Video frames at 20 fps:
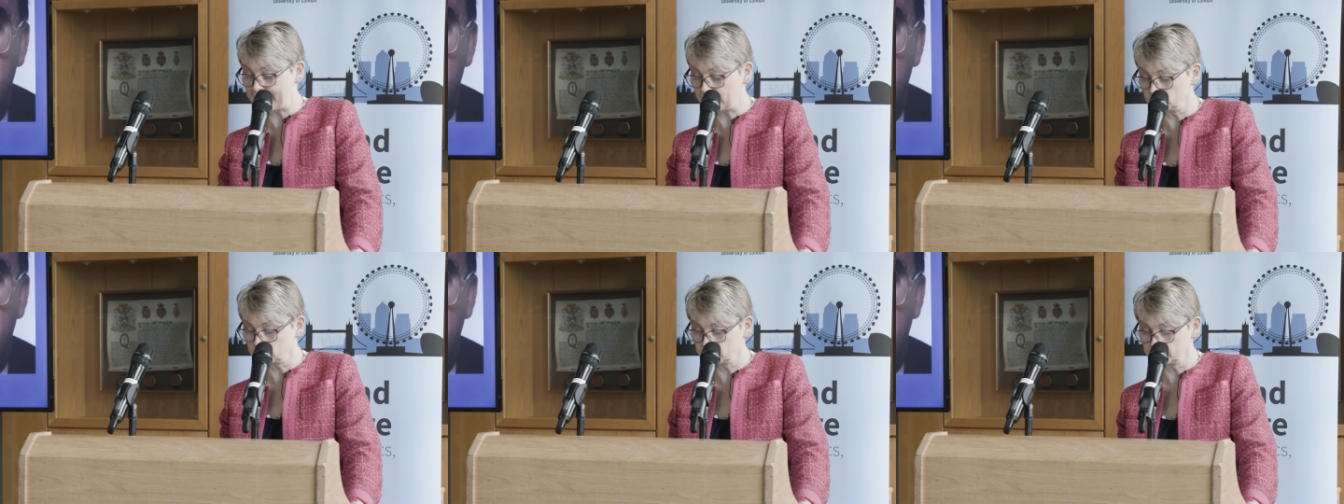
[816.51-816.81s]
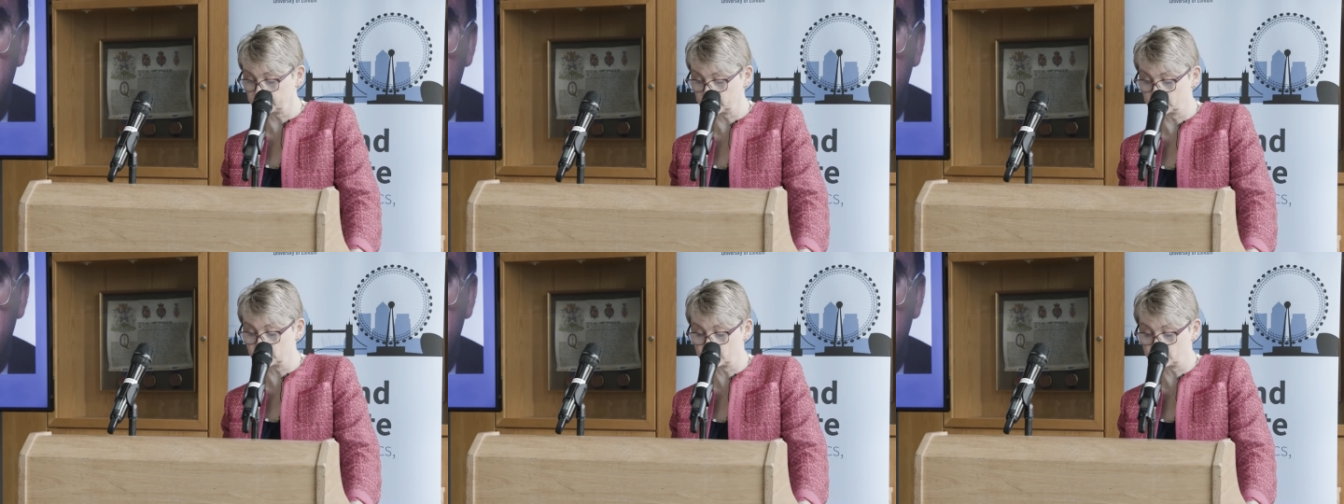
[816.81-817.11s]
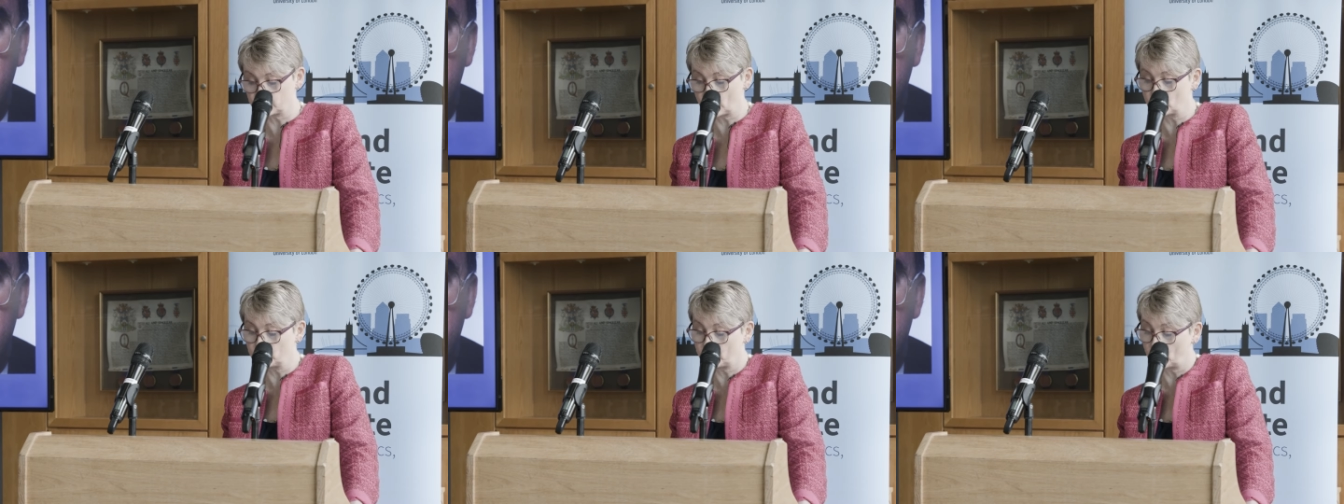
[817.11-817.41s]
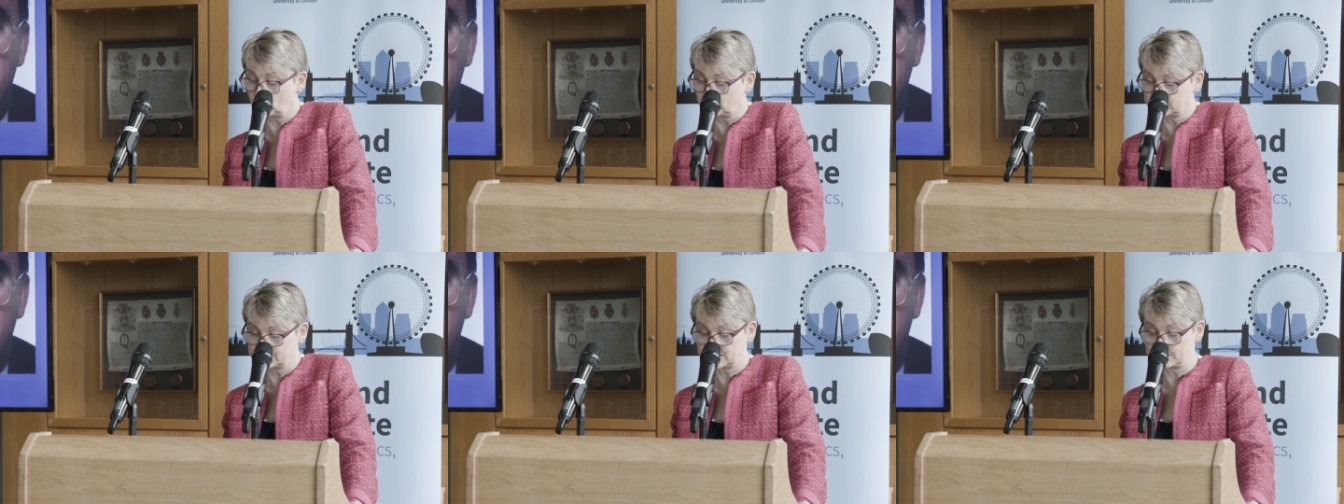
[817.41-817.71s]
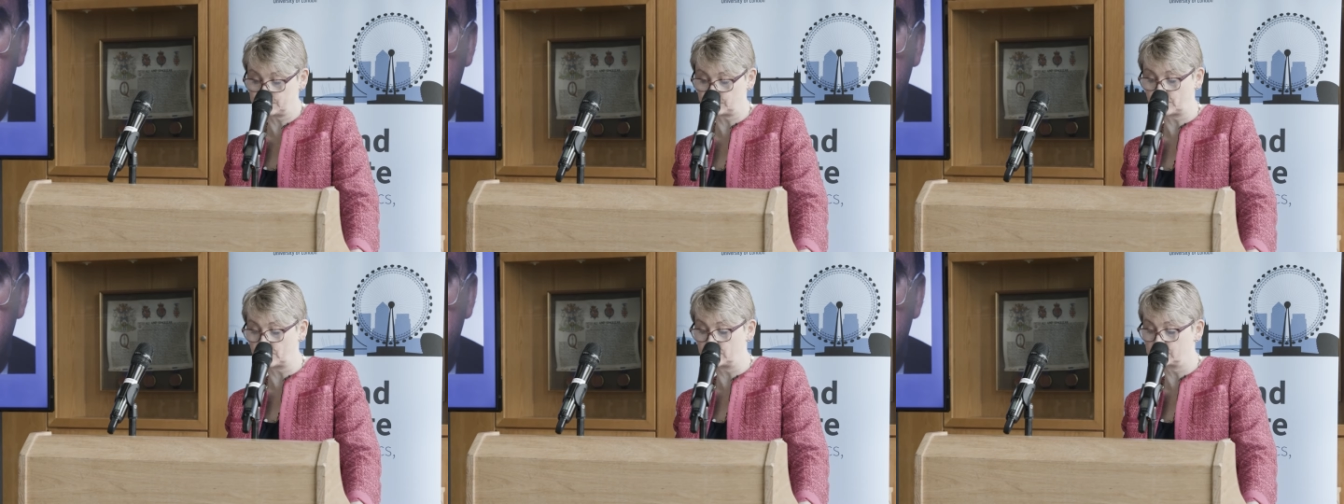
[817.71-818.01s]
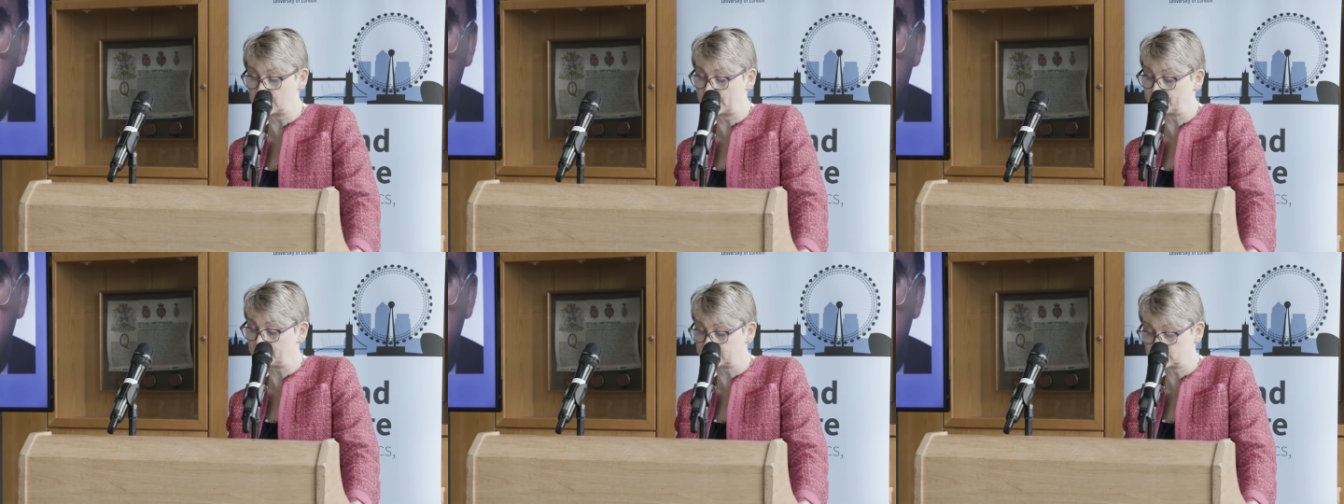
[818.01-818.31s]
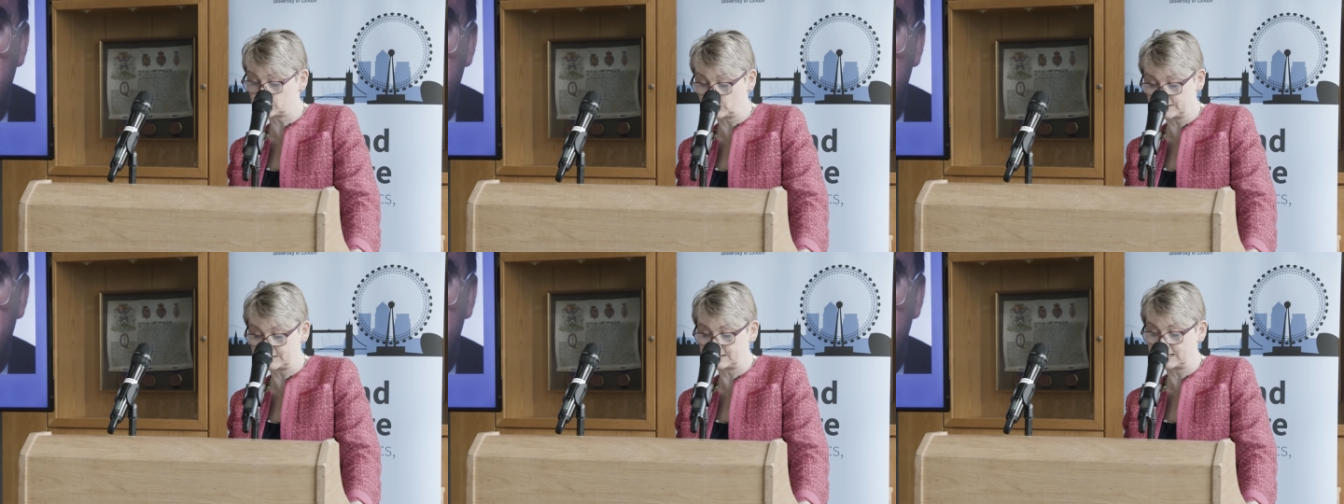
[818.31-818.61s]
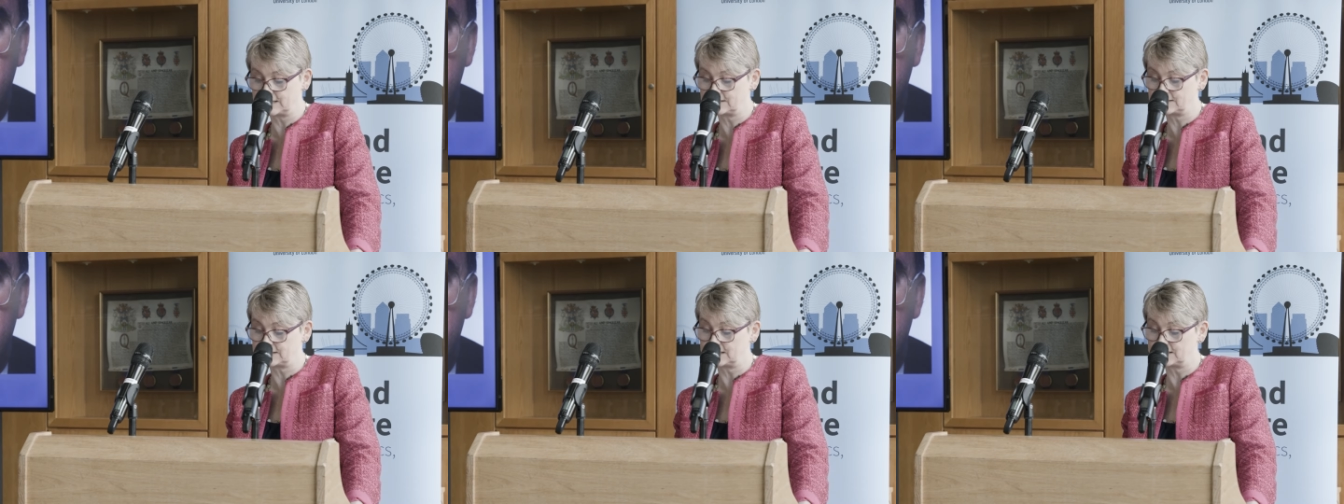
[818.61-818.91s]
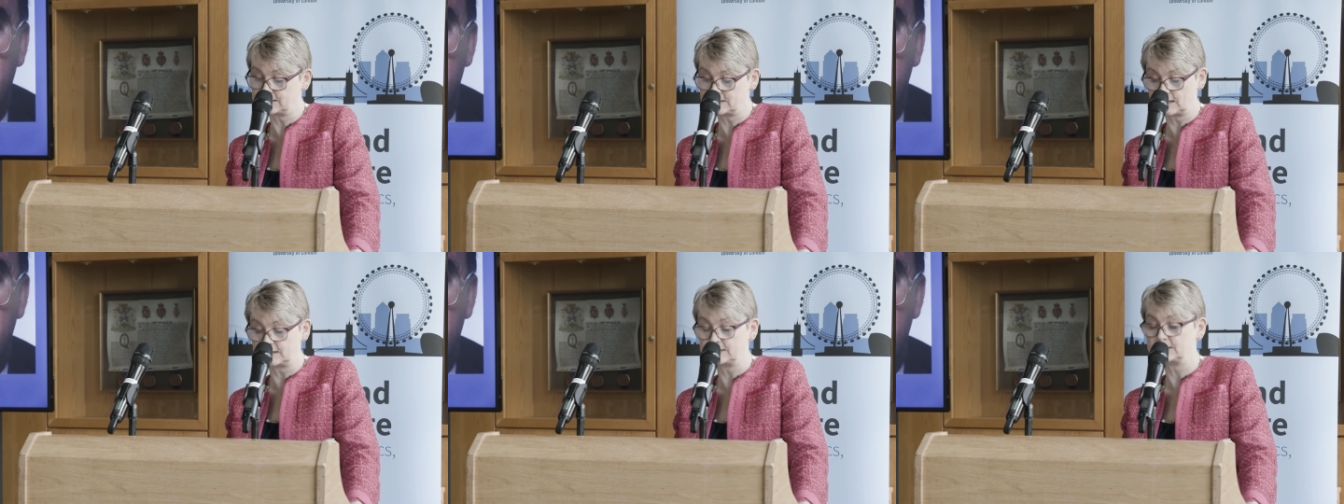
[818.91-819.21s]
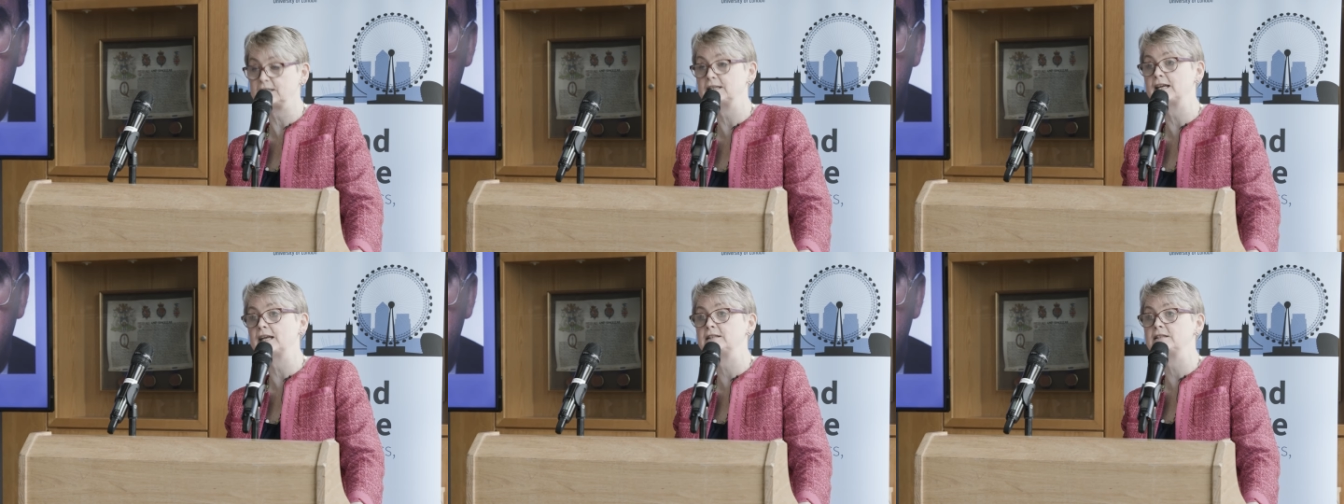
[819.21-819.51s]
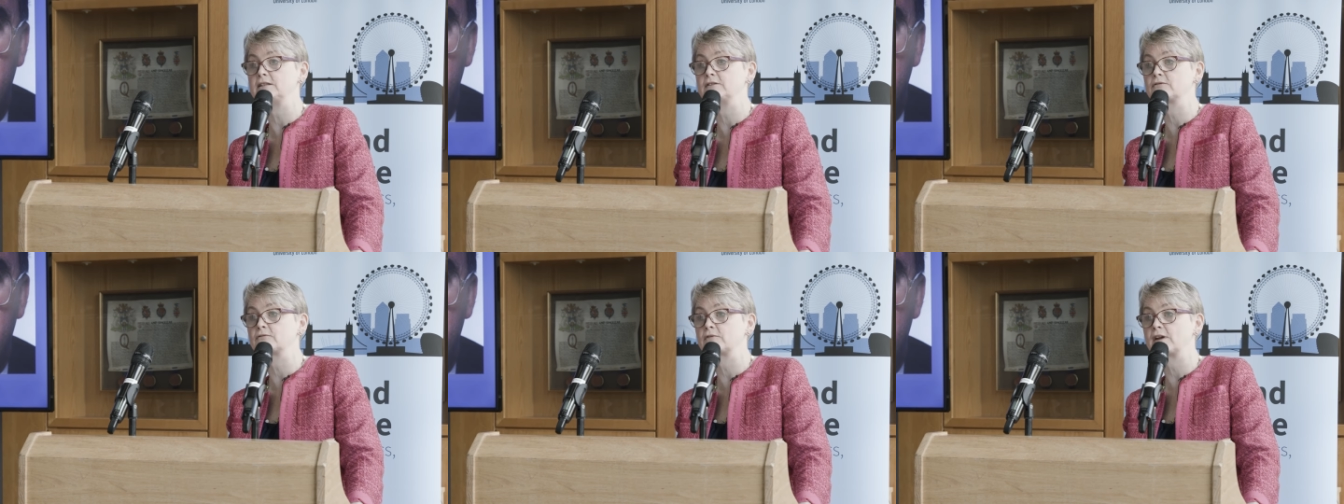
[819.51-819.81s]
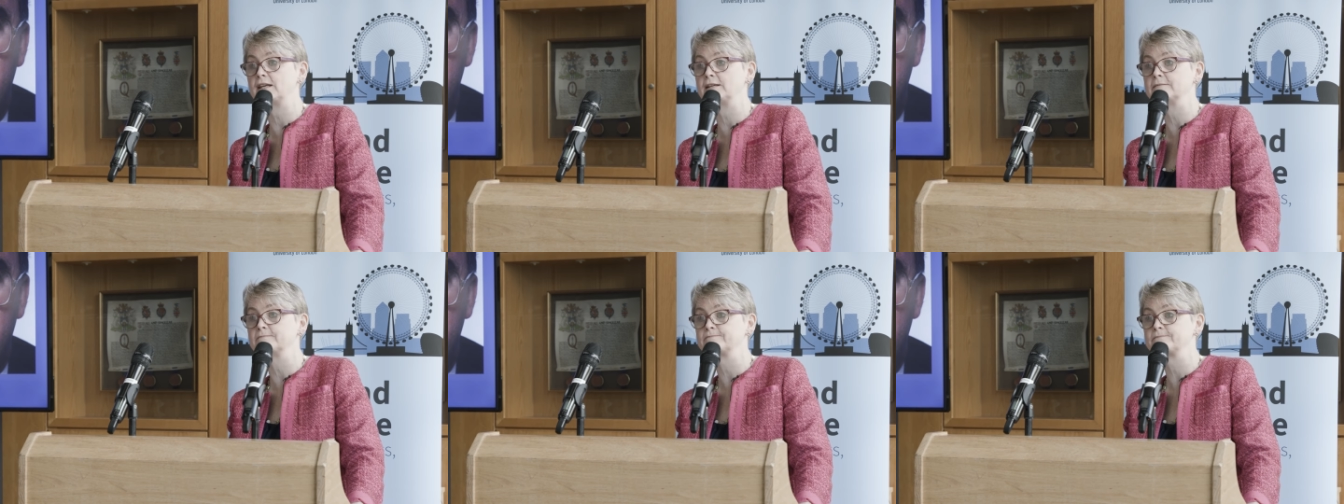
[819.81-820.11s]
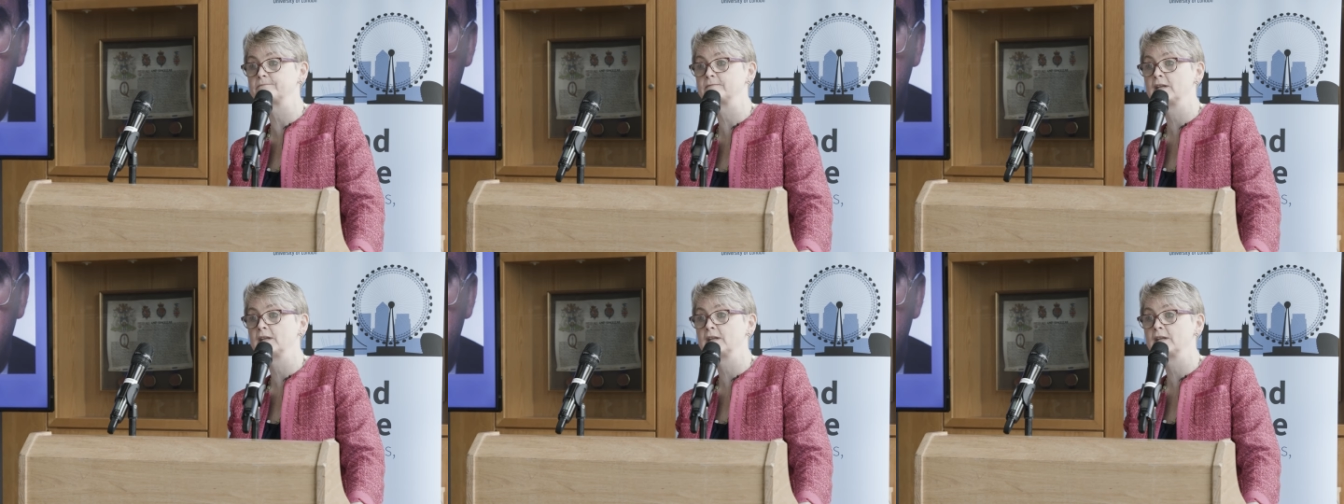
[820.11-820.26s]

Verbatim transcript: out of control policy programme as we did in 1983.